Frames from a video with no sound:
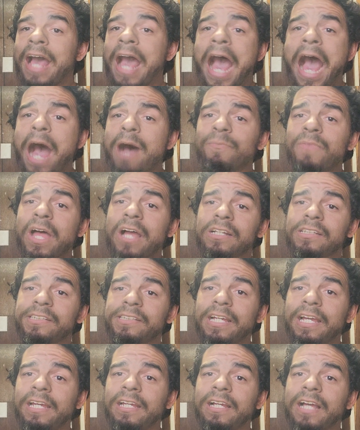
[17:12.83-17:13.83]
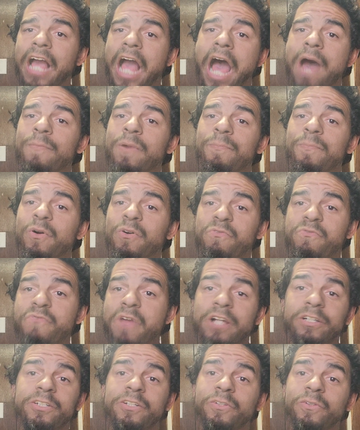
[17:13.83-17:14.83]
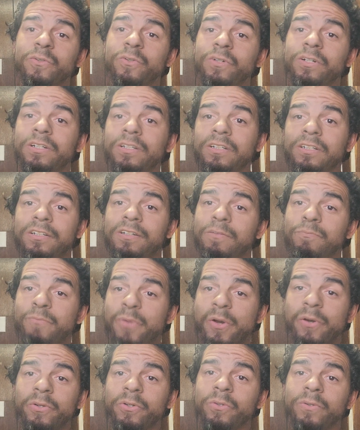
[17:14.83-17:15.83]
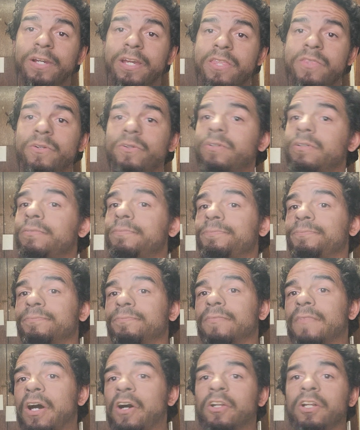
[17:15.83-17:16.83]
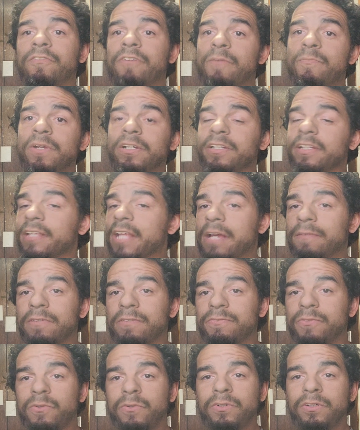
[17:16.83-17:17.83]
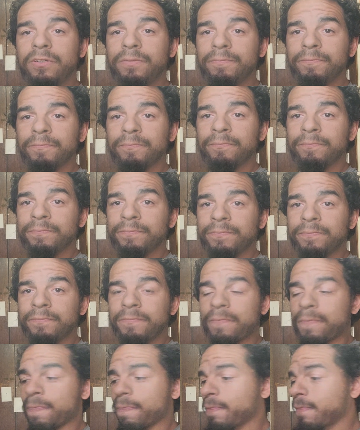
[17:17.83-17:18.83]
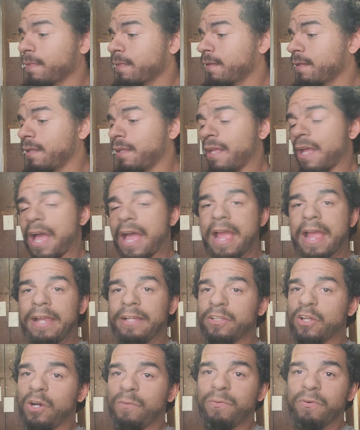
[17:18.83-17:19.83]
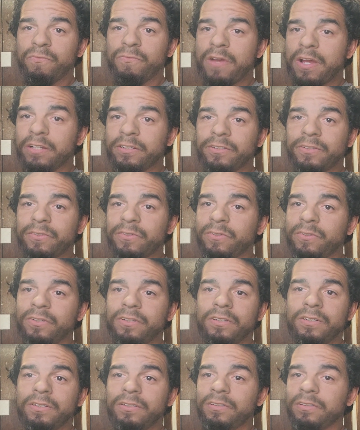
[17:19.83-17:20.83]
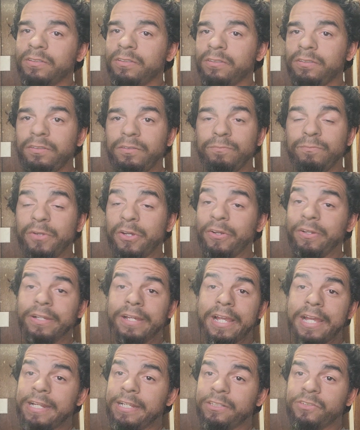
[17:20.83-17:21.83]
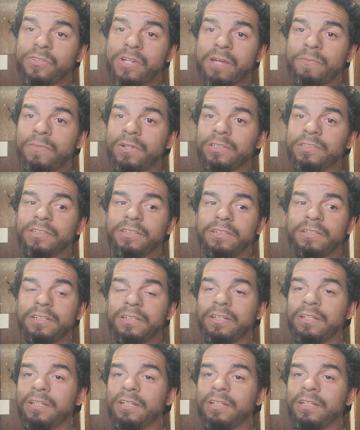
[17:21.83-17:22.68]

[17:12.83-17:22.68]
I'm not saying I'm a professional builder either. I don't know if I mentioned that before. I ain't no professional building any transmission.